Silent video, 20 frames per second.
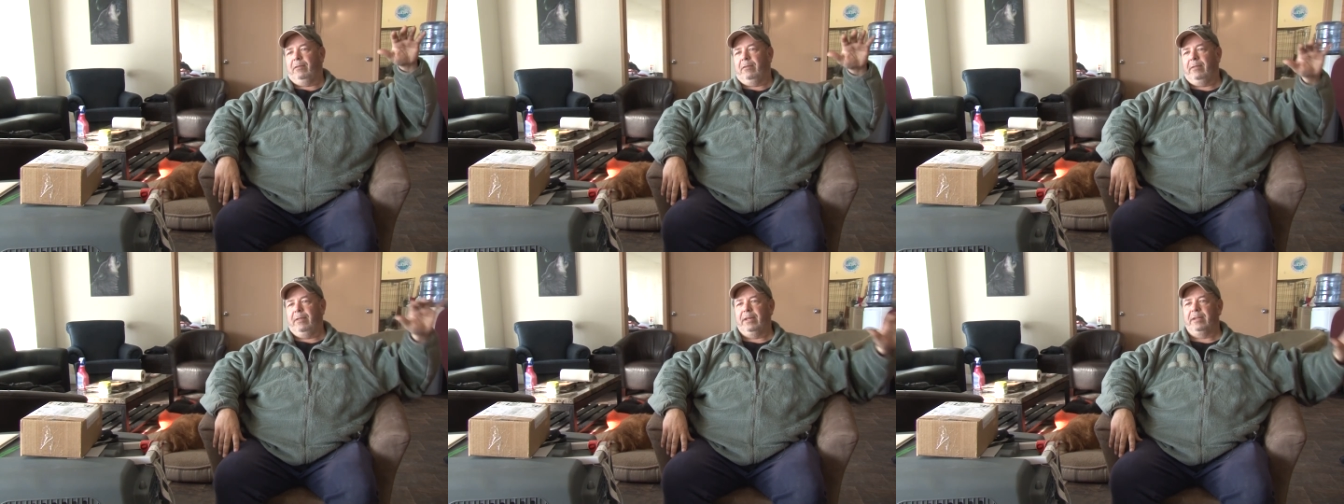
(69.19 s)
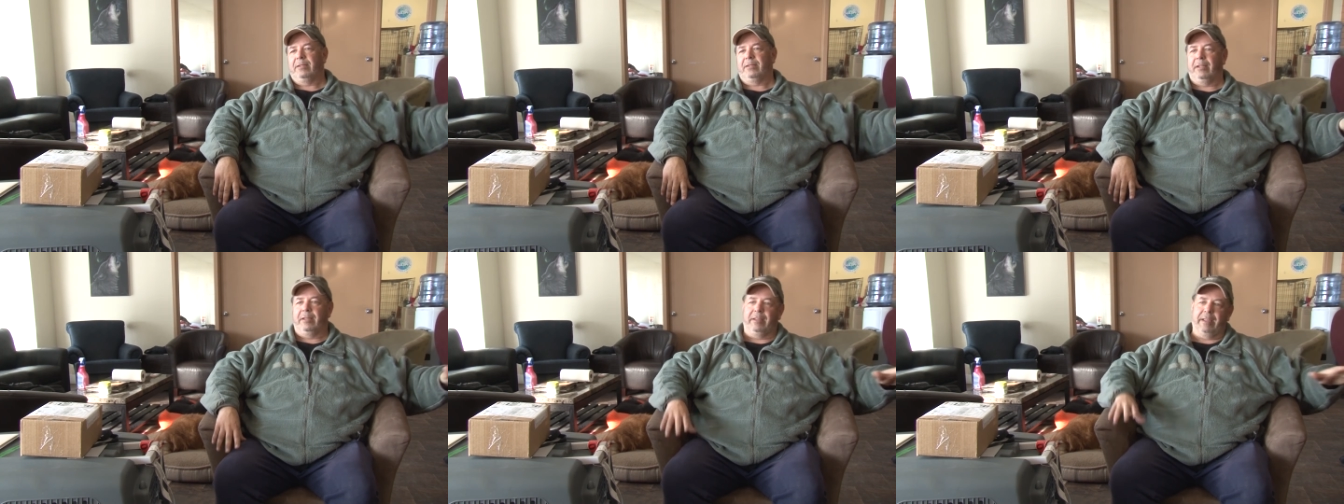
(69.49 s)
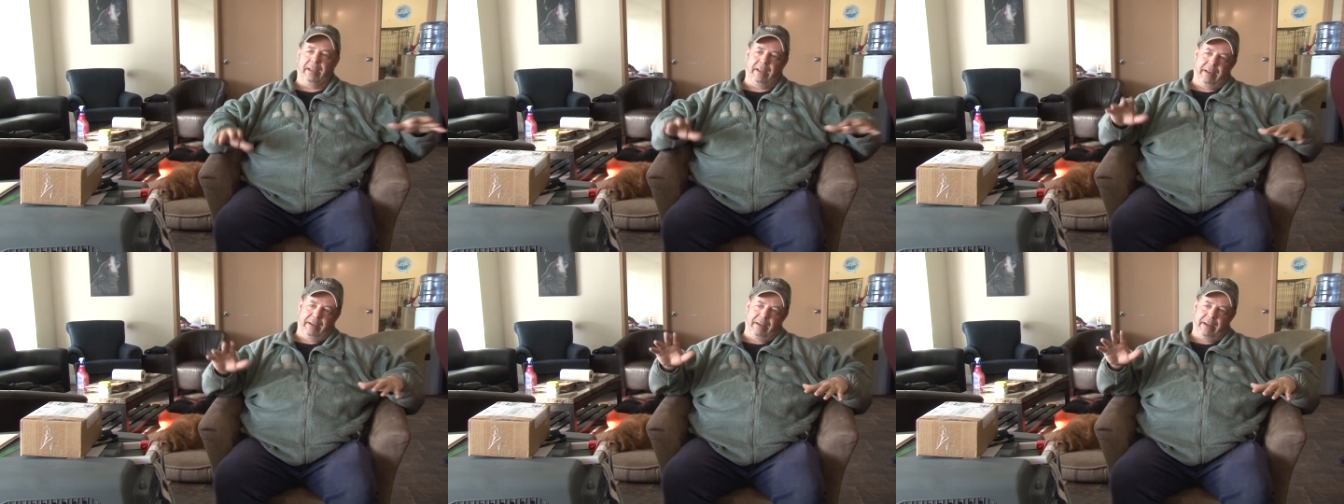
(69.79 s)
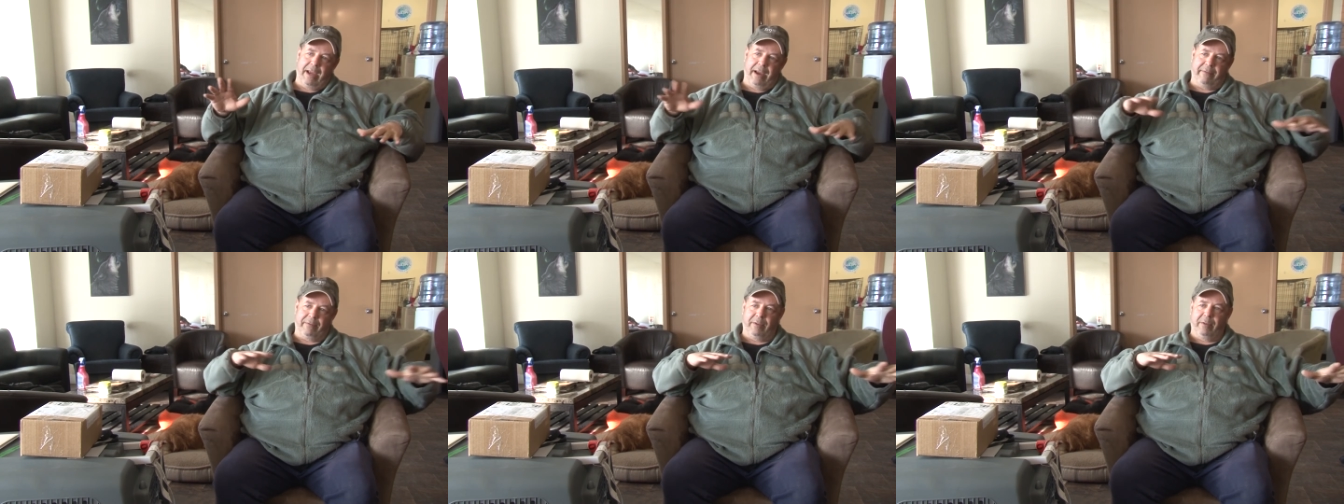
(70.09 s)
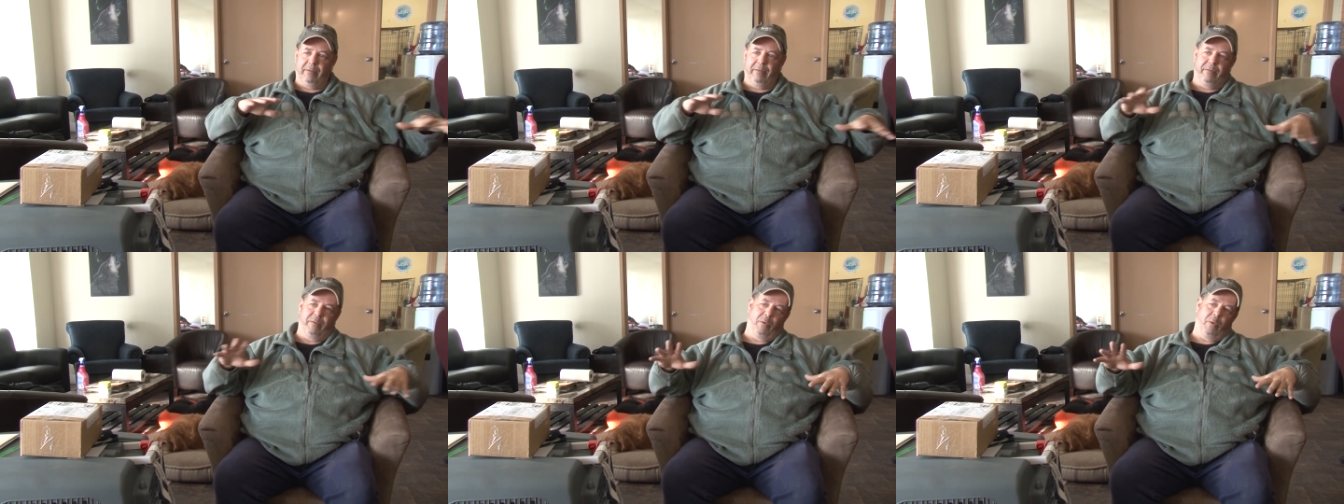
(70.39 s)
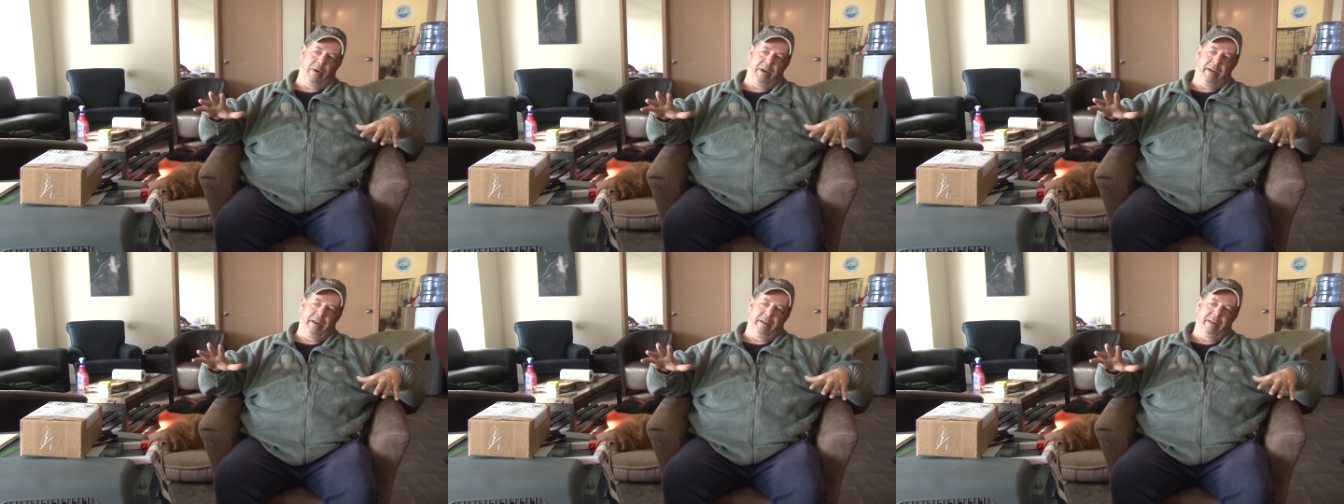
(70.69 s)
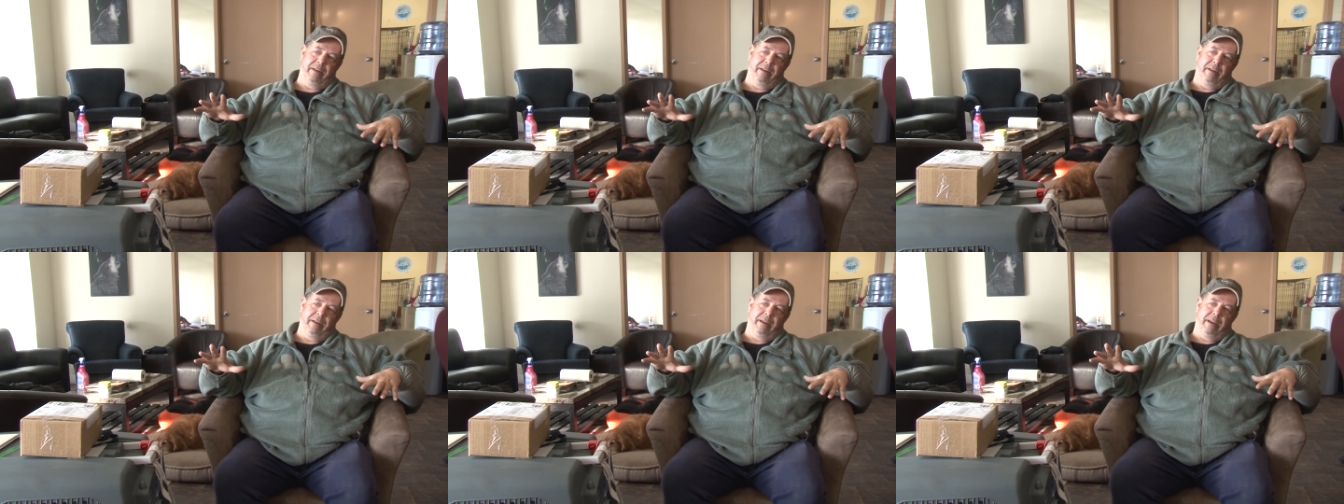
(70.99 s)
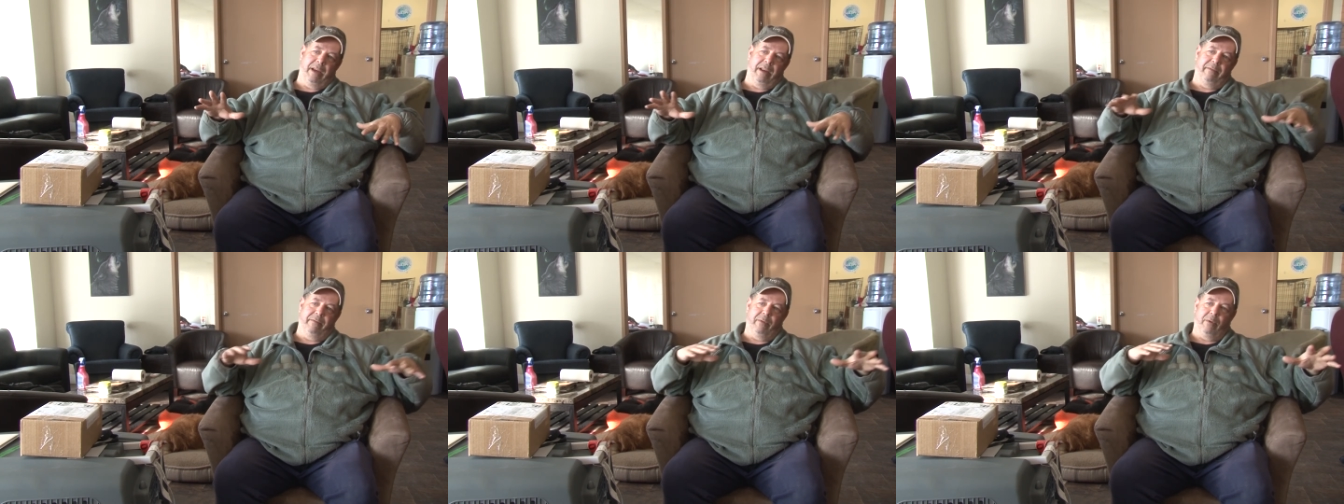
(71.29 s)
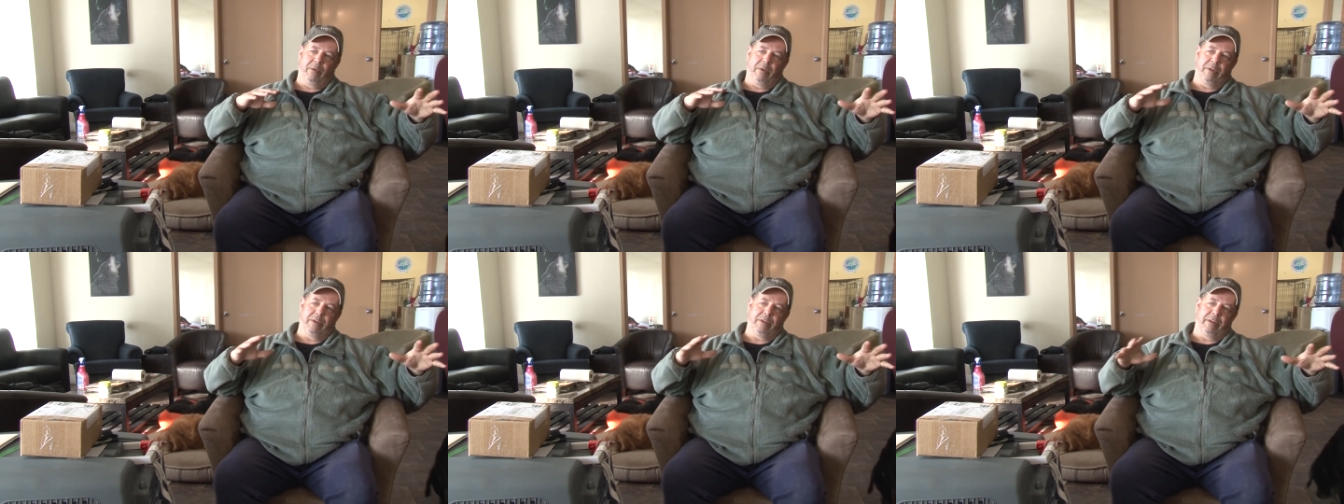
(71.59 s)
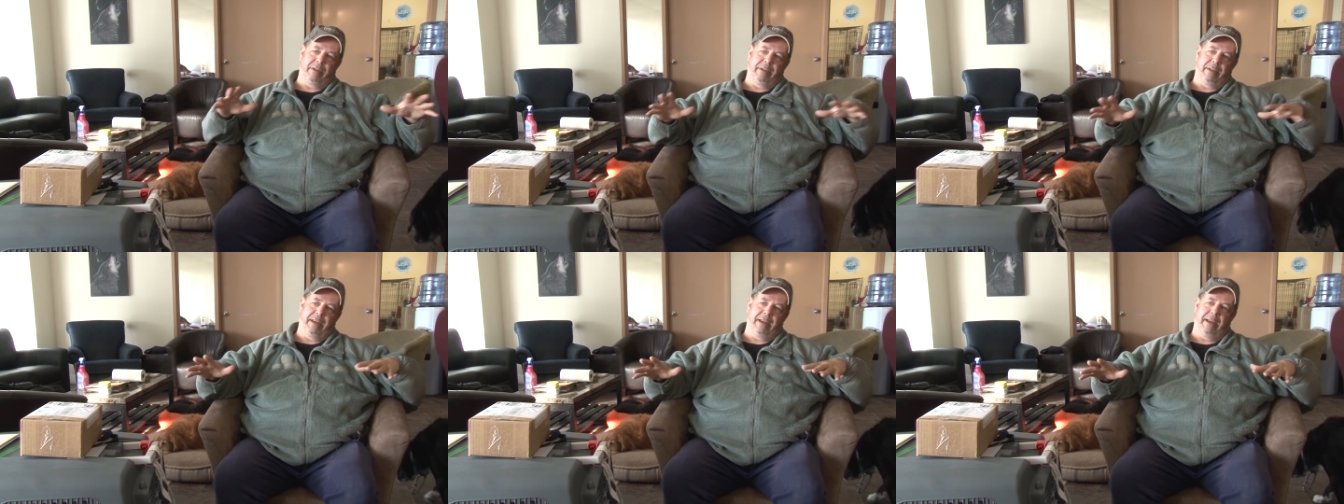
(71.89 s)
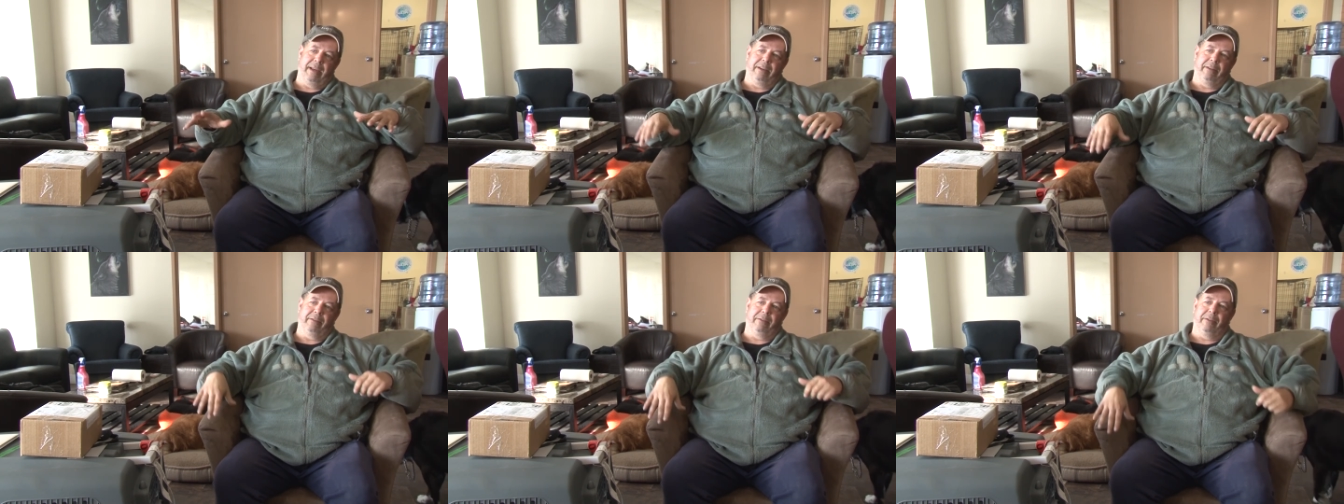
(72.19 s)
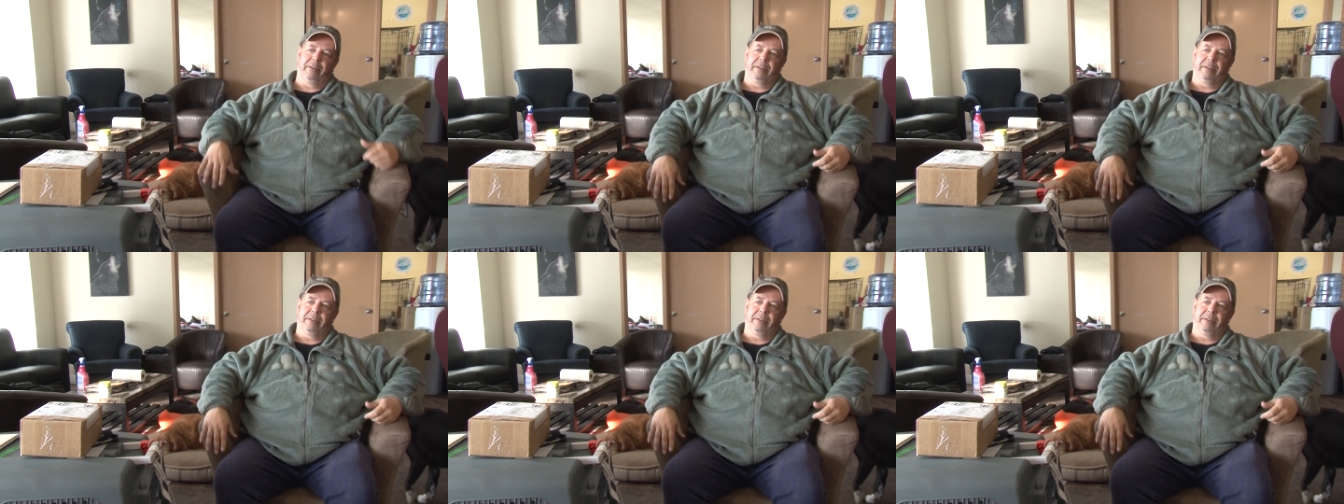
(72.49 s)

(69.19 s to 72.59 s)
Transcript: things that they have to avoid and focus on the handler